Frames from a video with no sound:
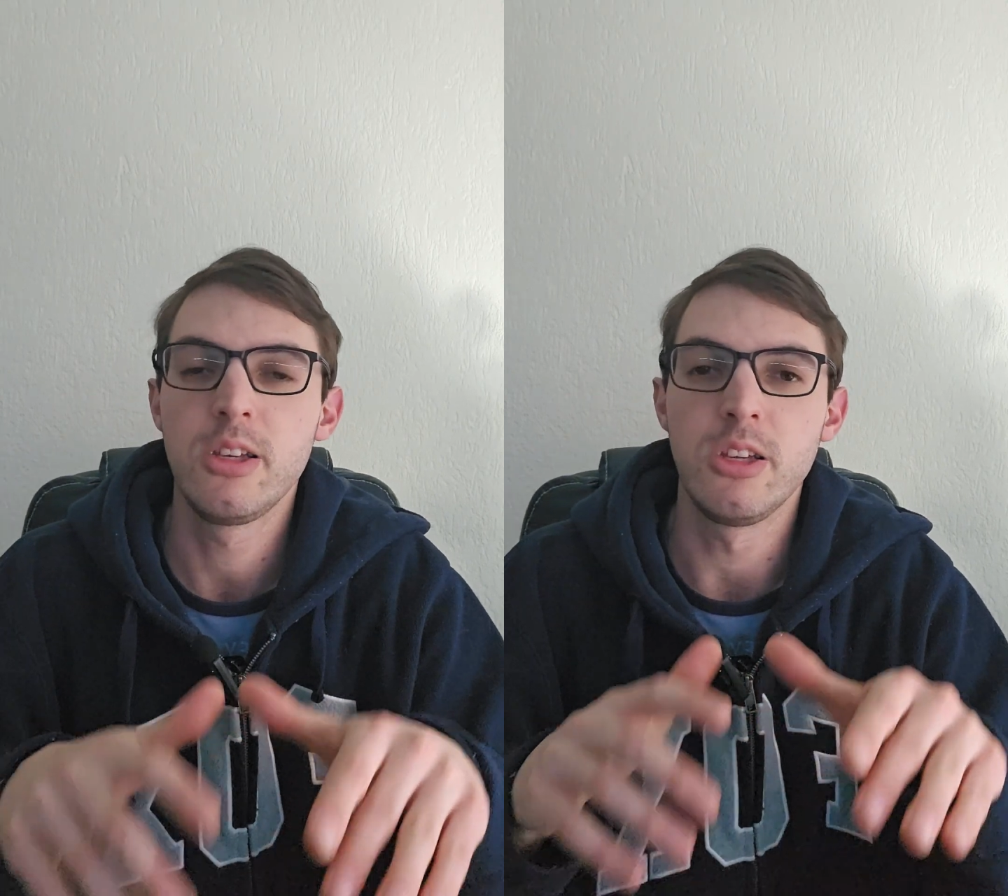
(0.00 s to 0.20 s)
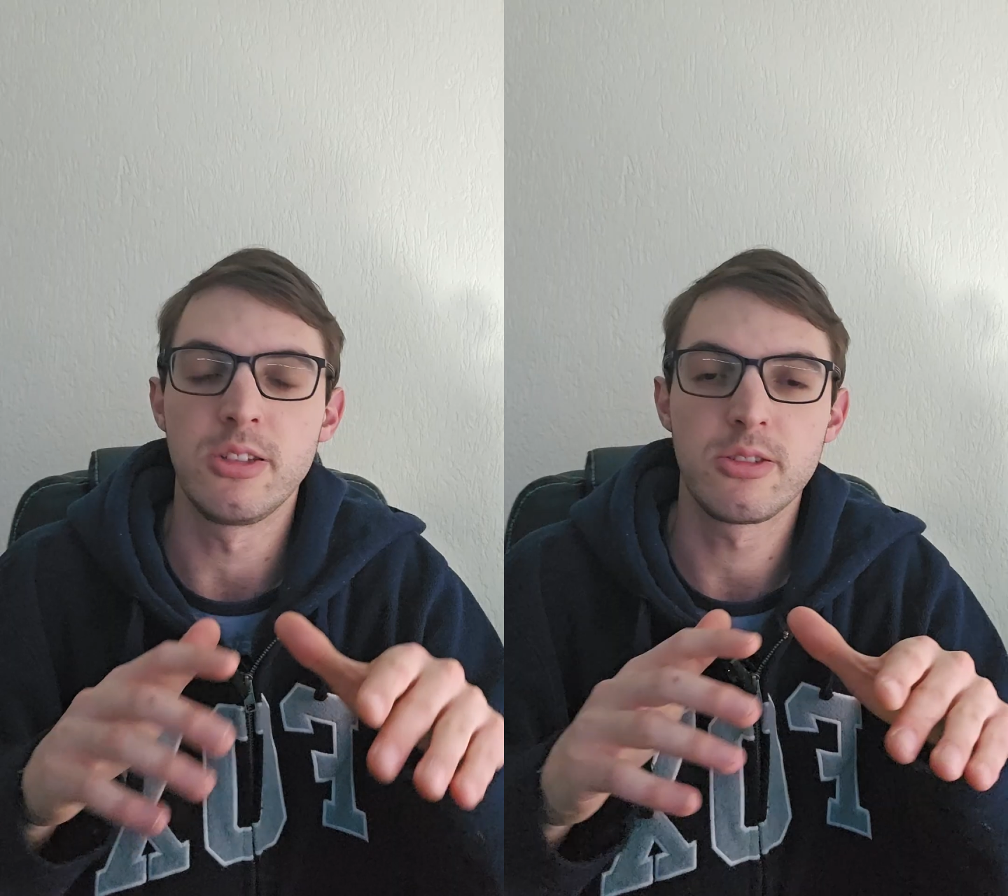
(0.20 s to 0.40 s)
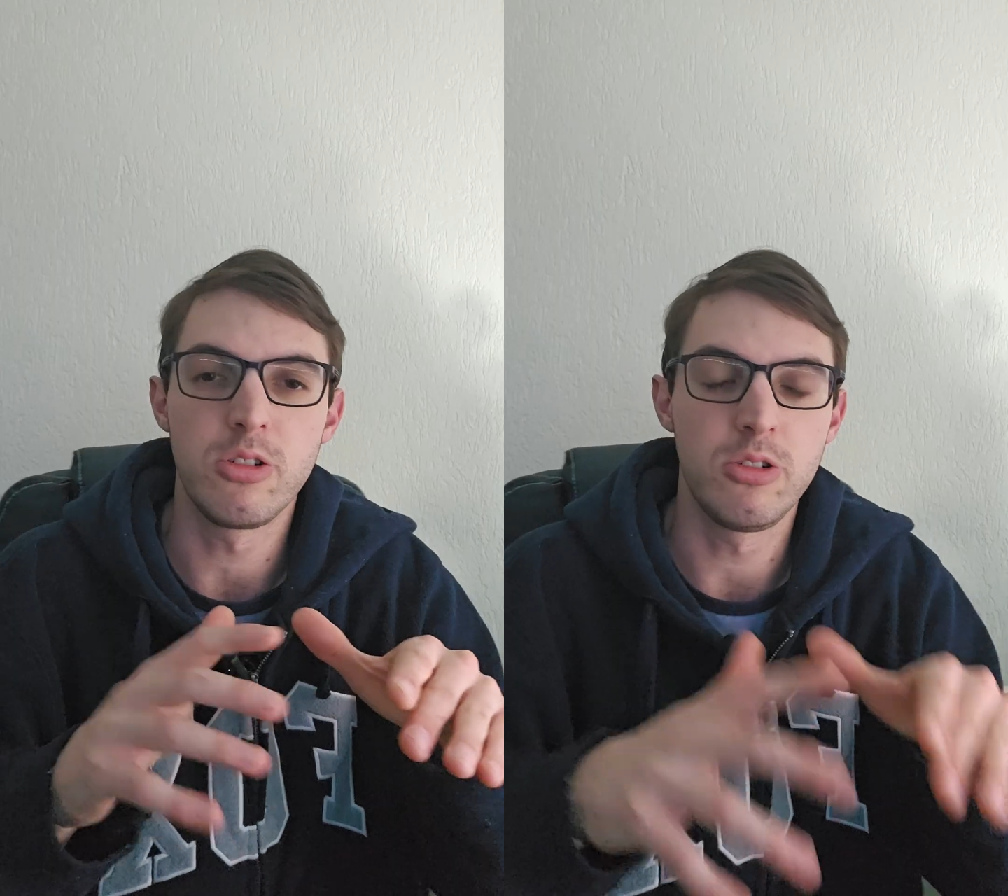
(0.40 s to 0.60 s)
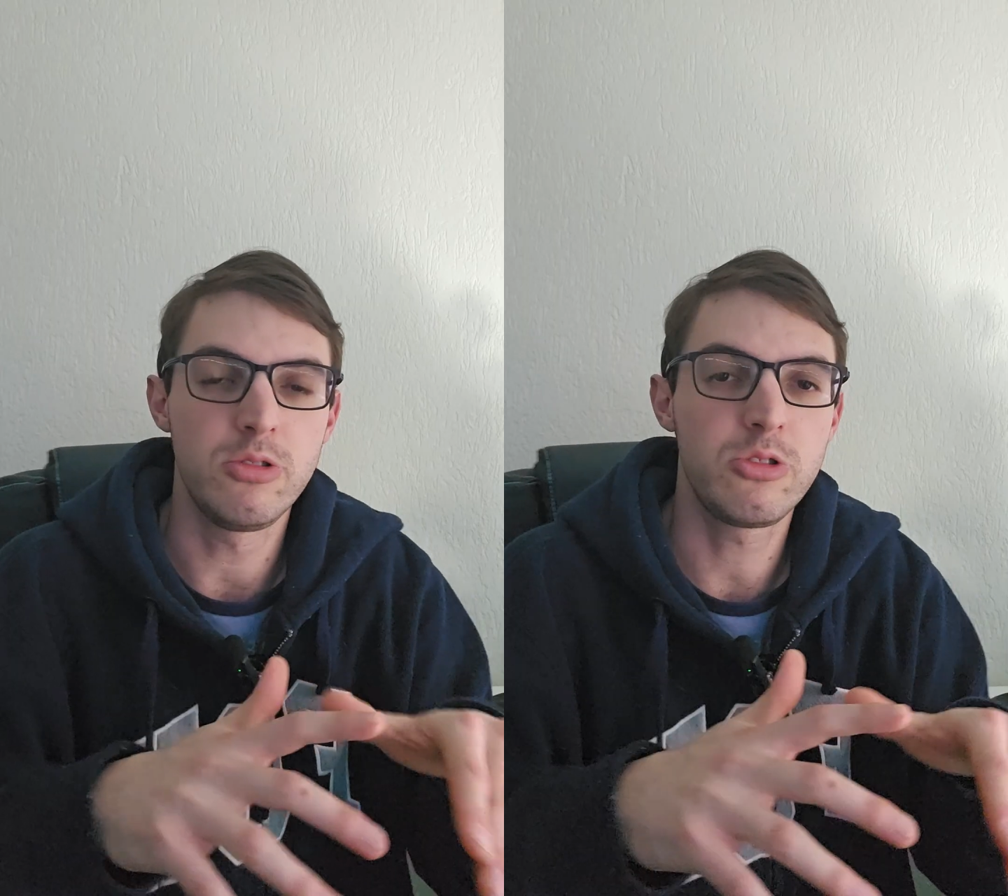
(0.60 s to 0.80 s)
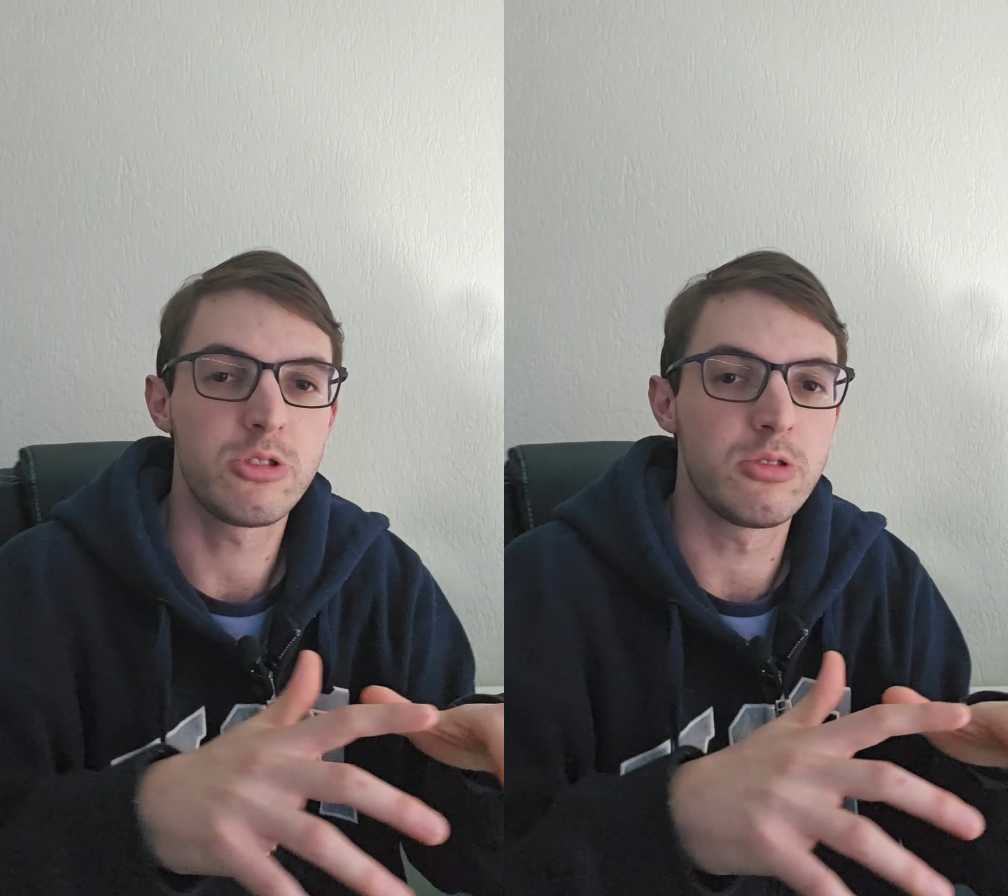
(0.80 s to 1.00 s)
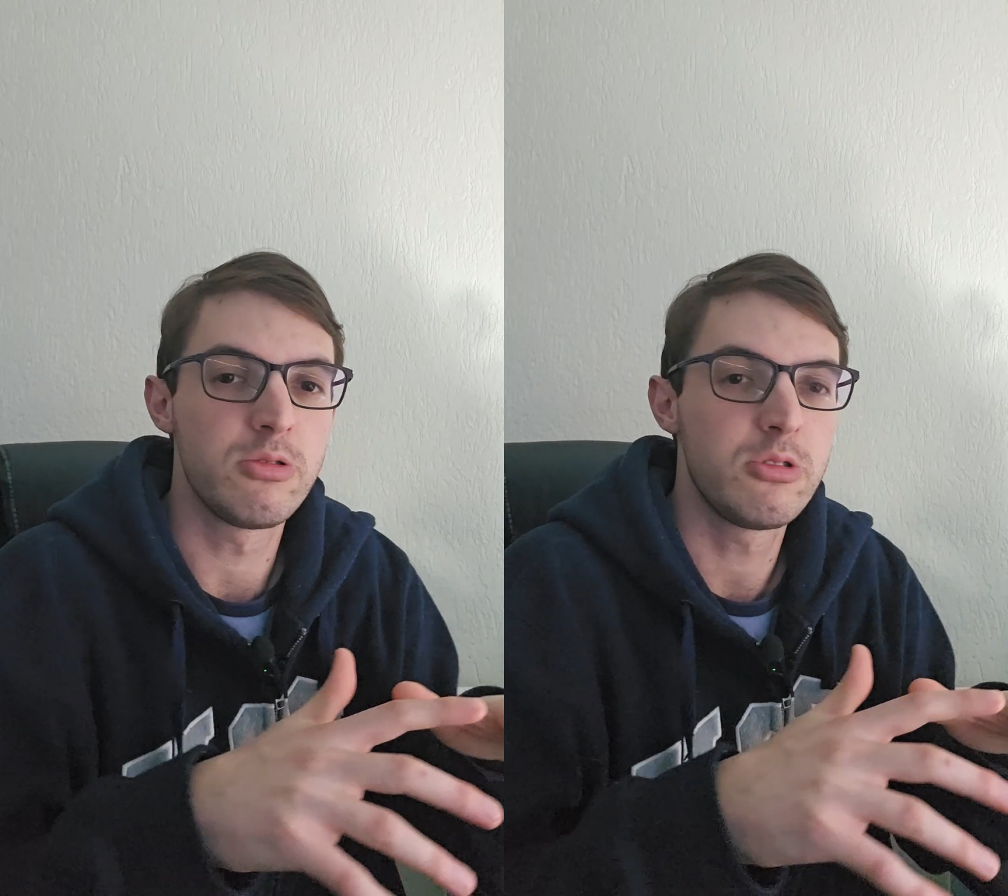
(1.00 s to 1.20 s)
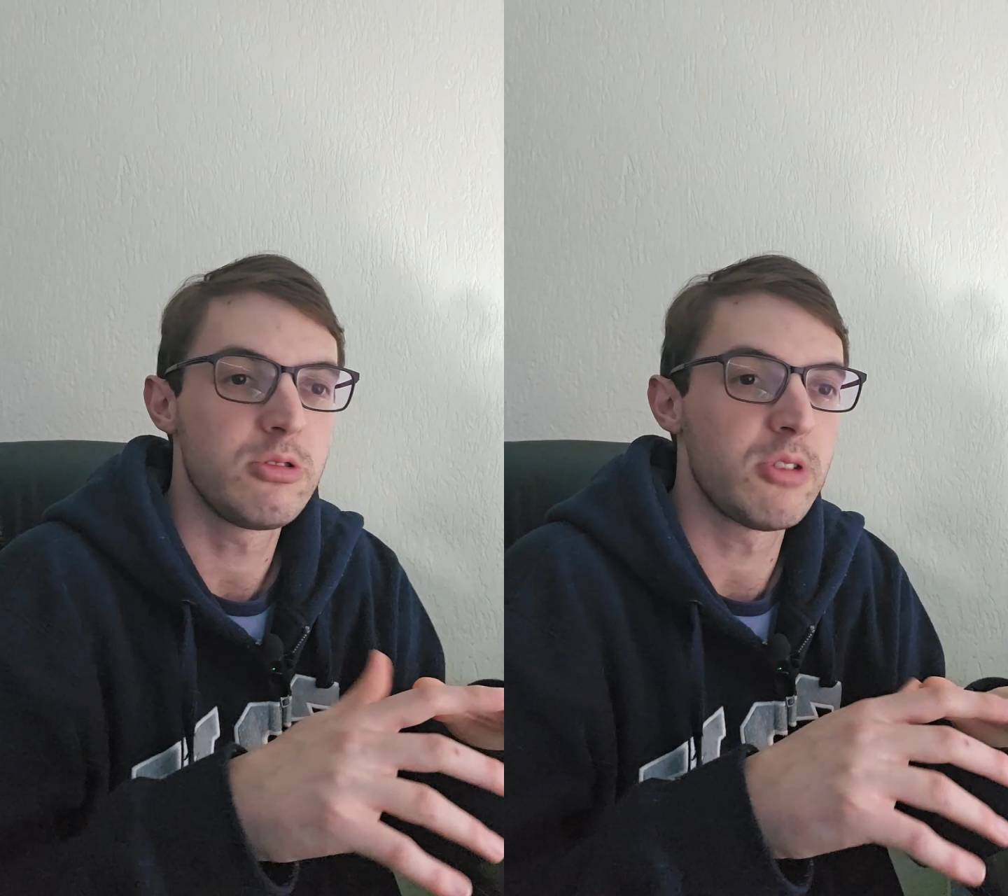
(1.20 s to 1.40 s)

it's also